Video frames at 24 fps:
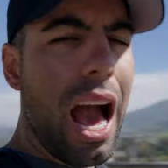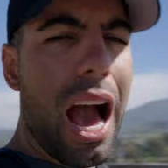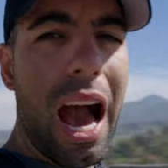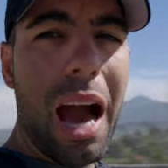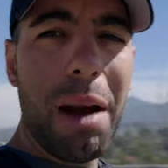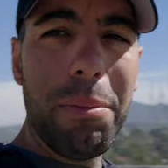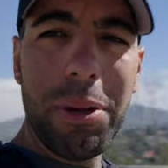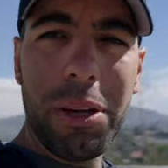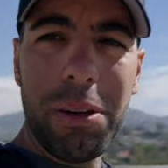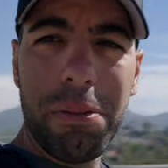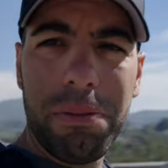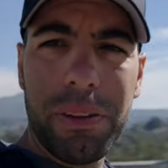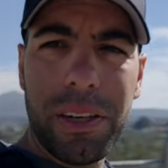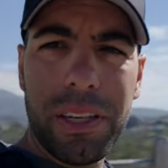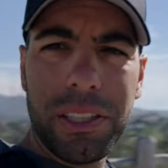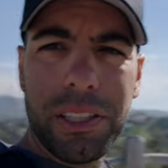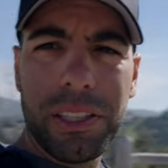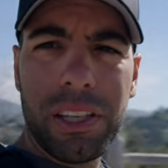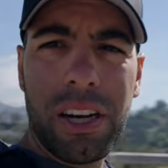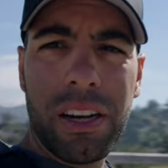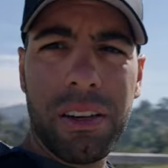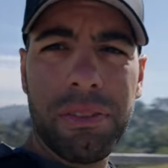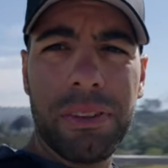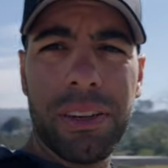I'm gonna
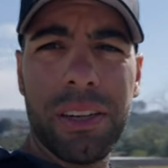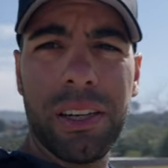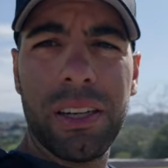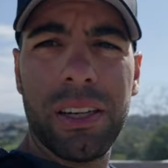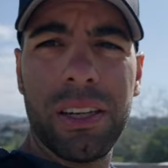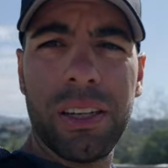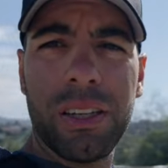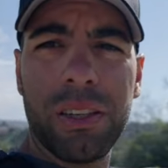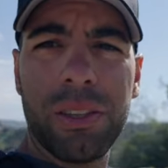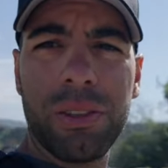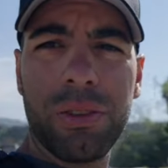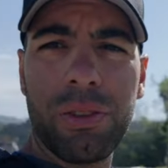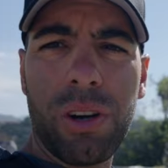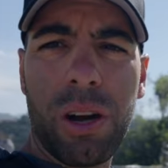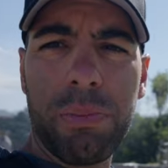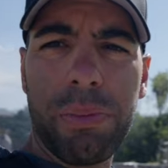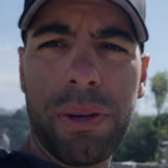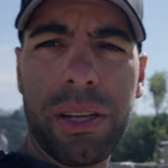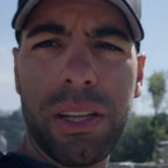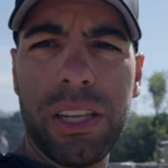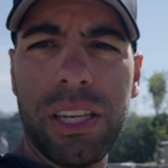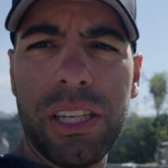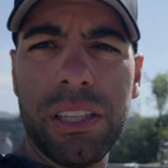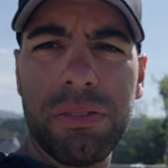finish off
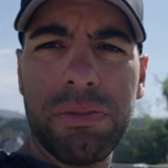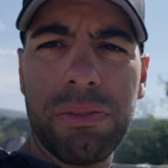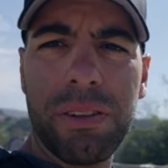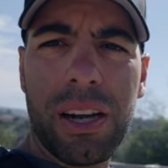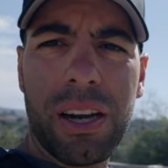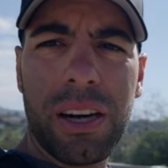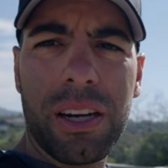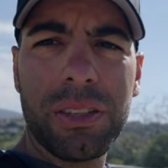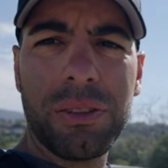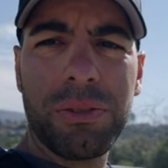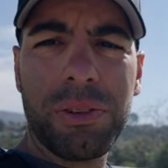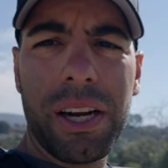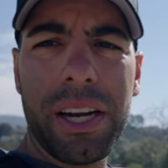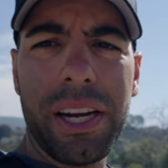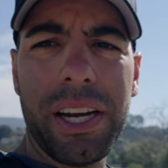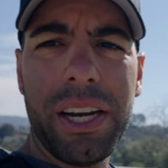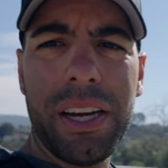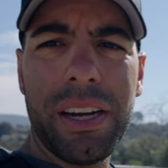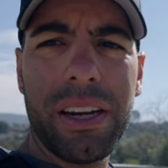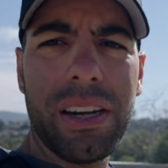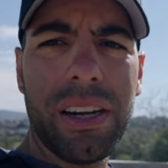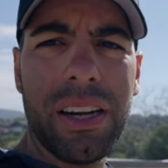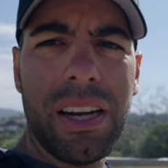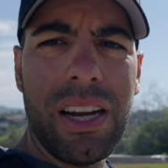dropping these flyers right
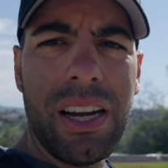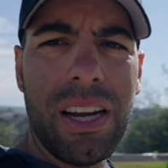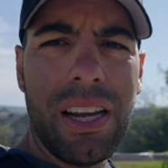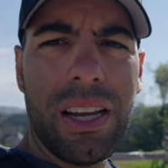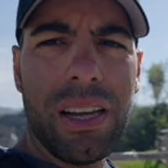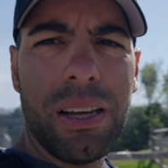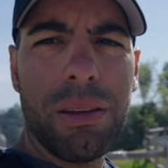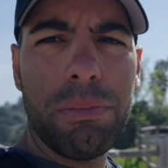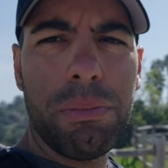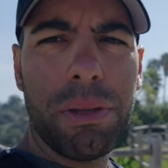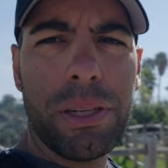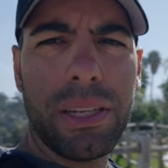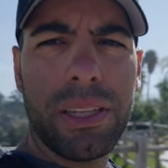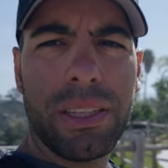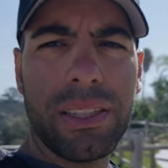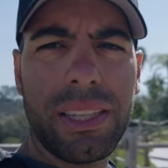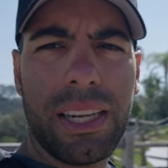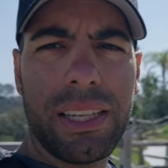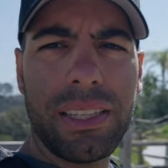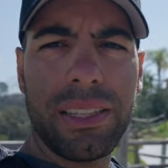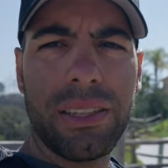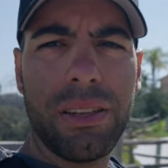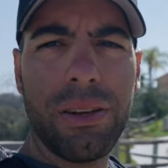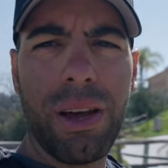here, because
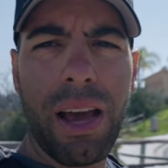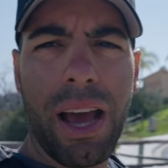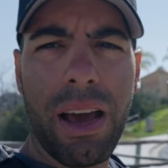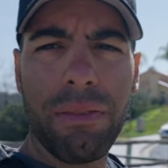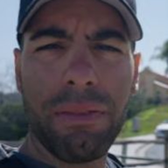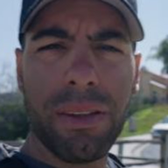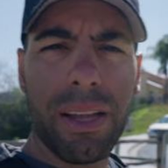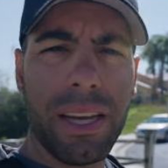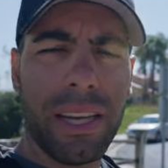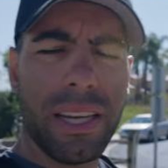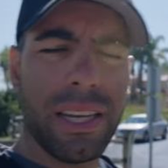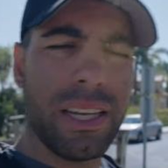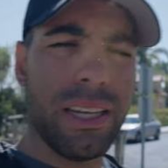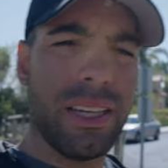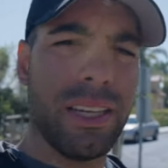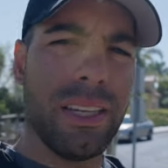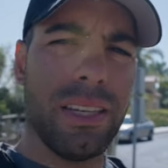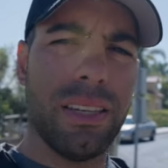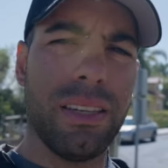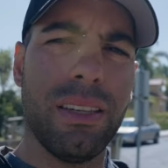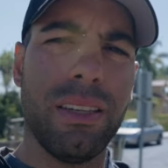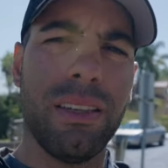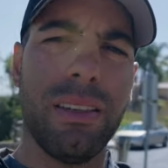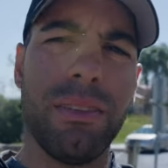I still have like
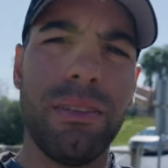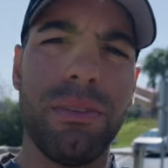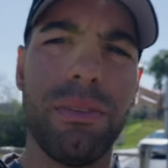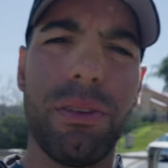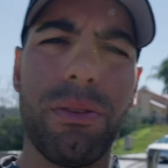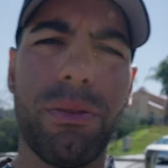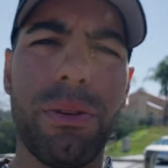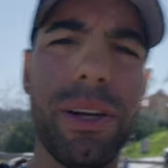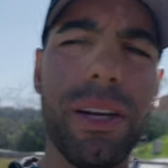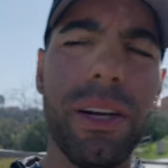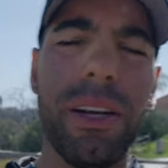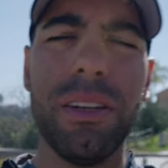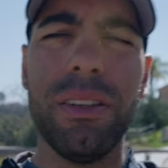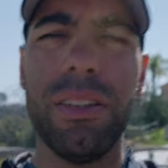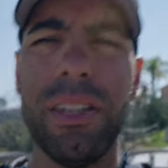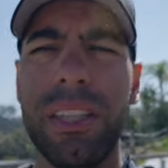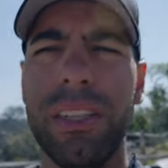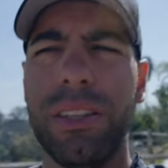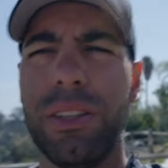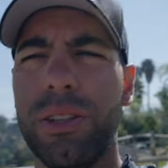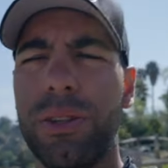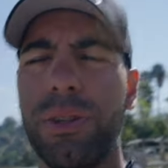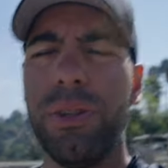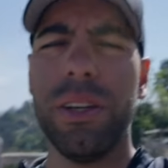
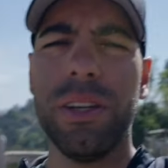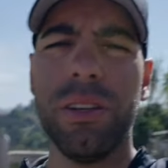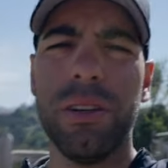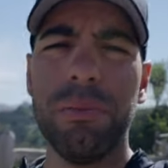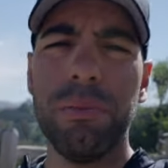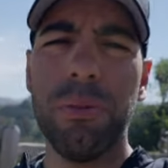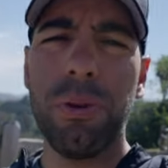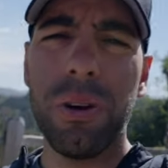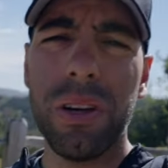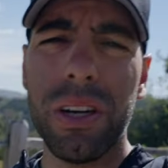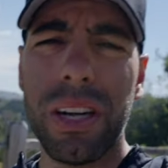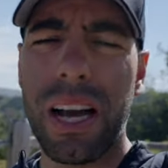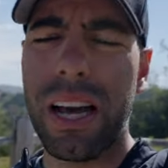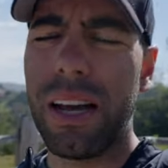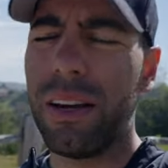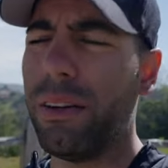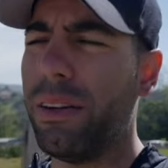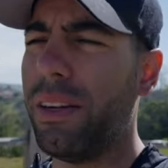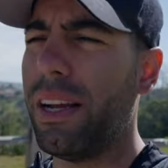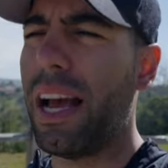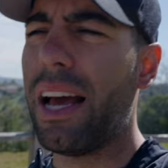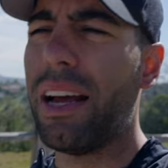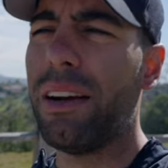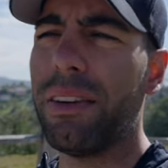300 200 more. I
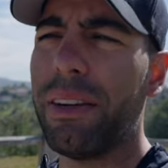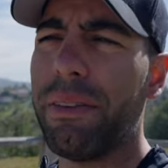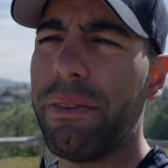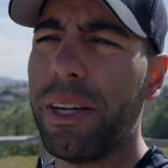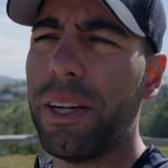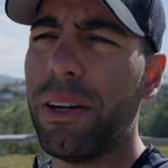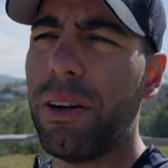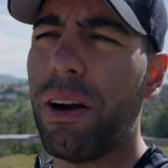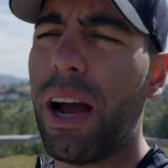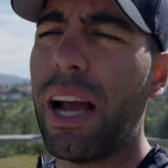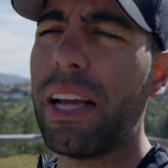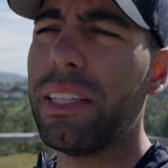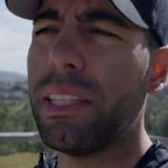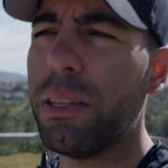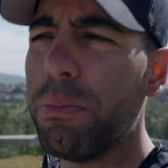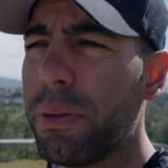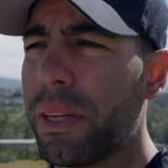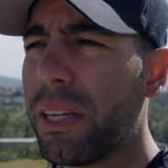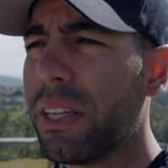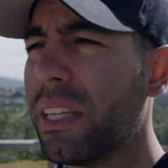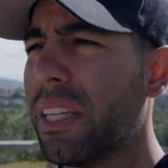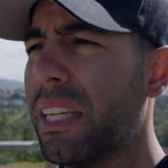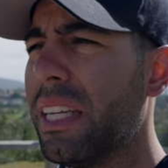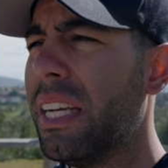don't even know. I
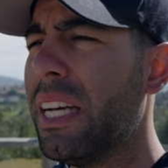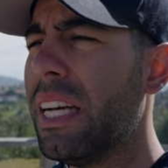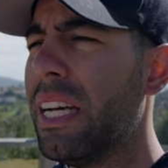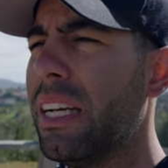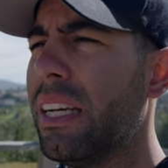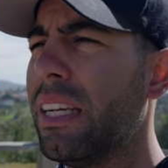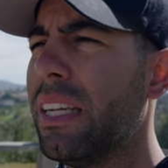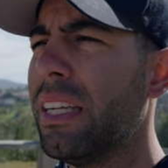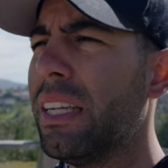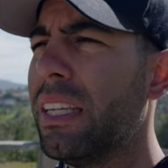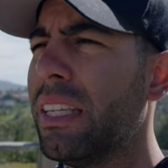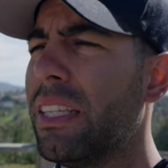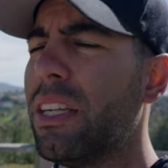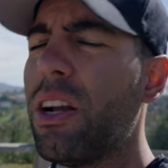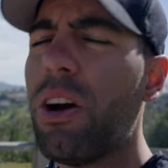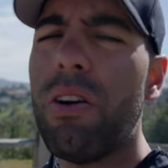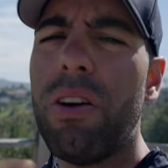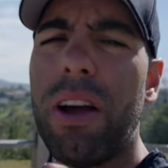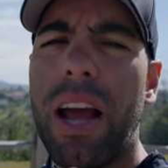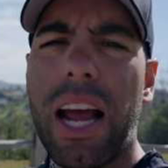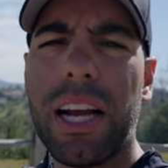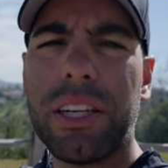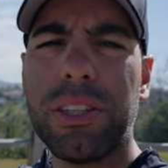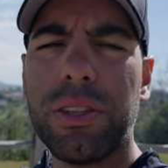typically,
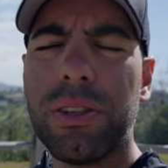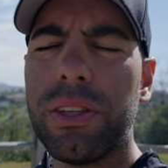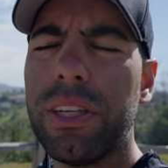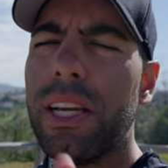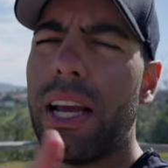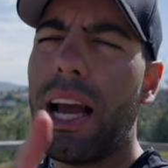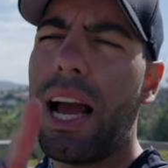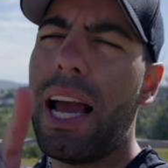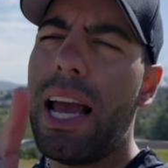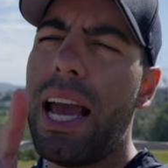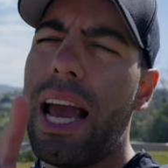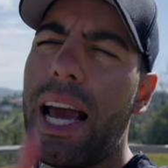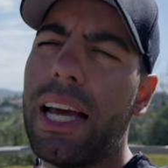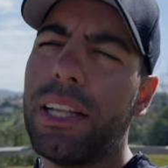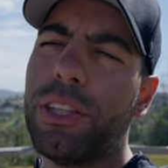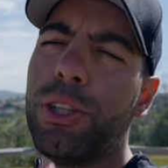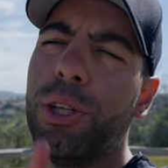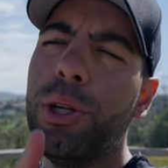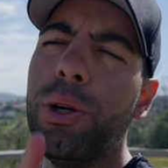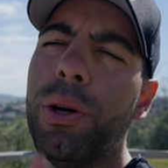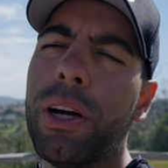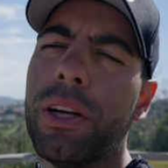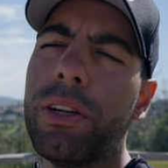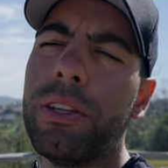no, actually I had
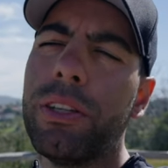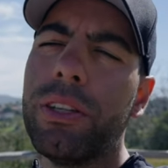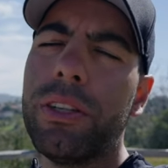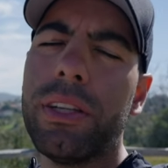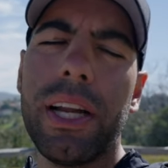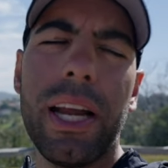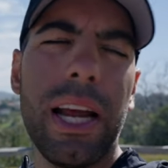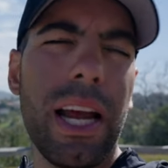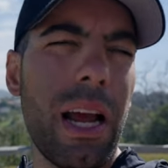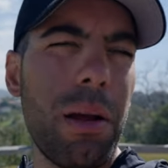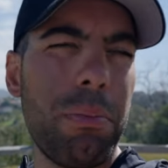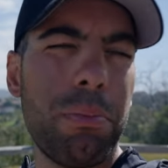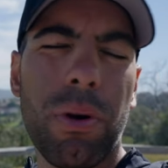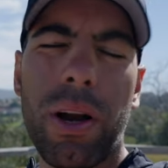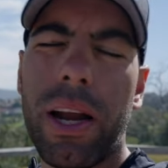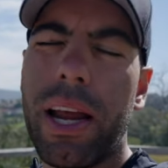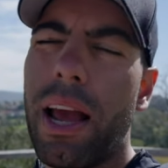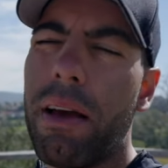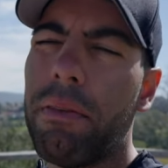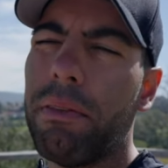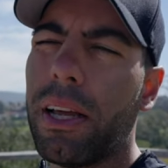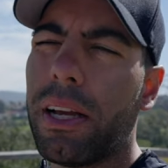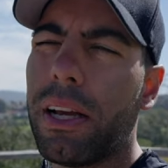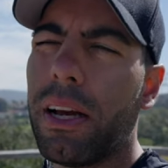200 today. I probably
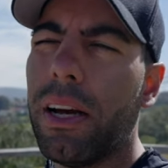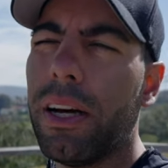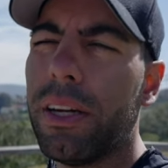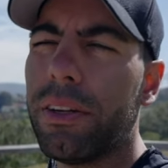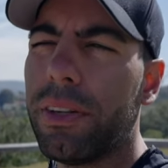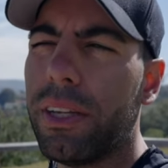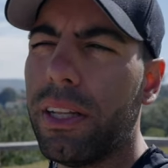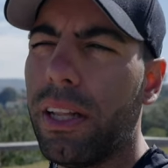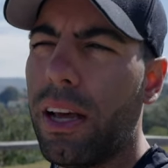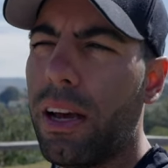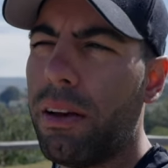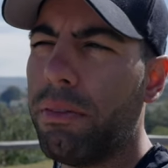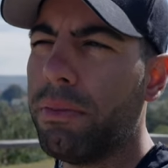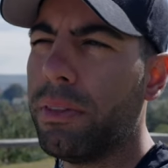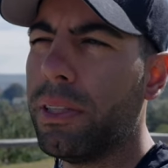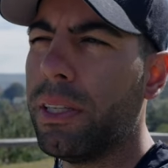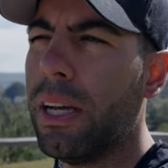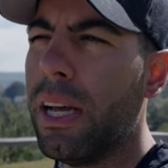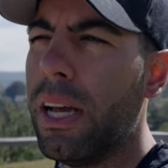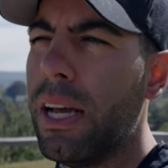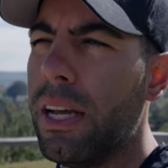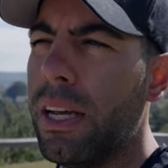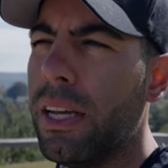have like 100 left.